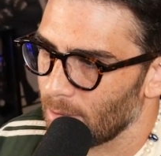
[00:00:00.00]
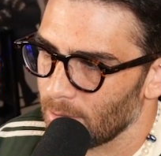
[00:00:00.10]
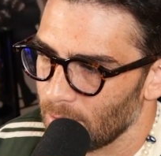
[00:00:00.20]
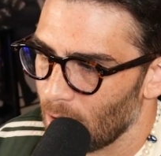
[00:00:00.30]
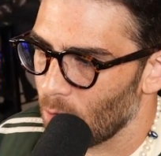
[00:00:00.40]

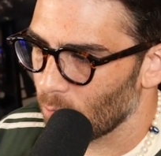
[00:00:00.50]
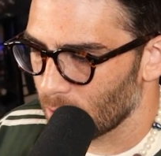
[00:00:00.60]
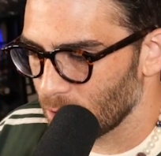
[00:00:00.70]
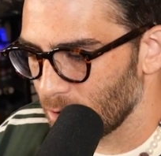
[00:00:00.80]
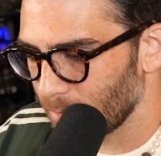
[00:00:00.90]
No,
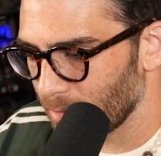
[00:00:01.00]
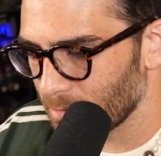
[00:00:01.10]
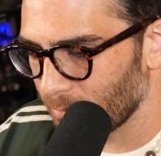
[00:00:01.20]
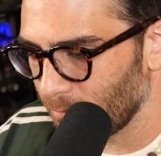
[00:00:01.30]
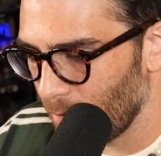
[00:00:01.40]
Kojima
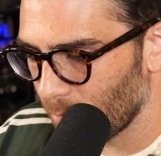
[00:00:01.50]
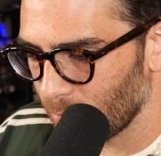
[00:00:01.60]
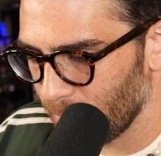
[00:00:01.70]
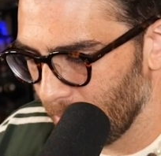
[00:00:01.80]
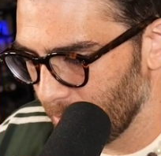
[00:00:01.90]
doesn't fuck
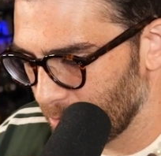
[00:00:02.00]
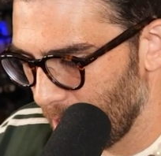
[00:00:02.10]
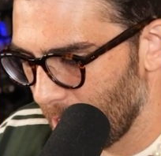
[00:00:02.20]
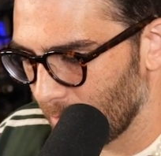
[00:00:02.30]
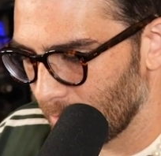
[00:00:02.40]
with me,
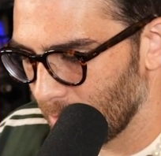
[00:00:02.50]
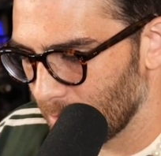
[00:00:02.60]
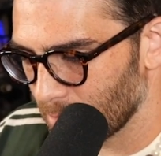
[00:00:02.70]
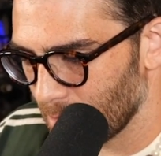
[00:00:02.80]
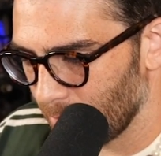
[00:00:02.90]
chat. He
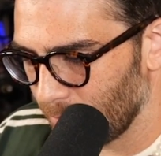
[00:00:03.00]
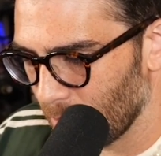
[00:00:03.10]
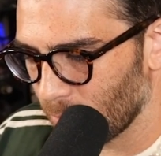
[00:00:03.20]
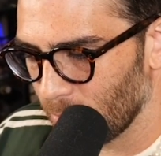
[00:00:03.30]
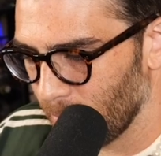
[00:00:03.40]
does not
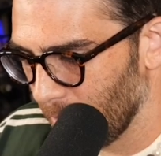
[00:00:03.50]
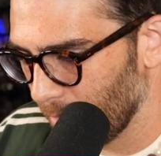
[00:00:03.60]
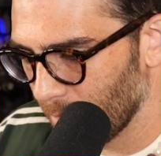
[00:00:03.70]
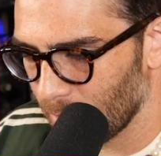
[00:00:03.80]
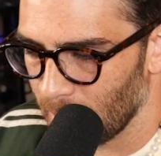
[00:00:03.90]
fuck with me,
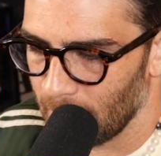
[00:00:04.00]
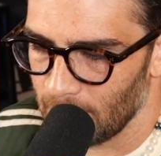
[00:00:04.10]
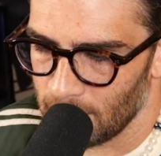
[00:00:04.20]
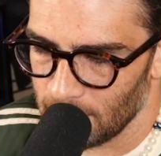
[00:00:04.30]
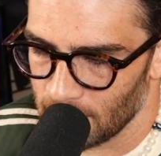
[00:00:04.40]
okay?
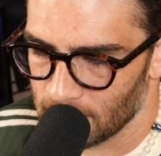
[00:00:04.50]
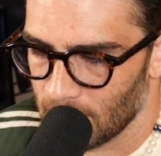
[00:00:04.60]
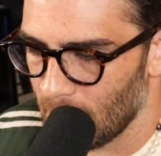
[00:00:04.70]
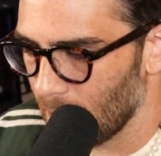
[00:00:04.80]
He does not.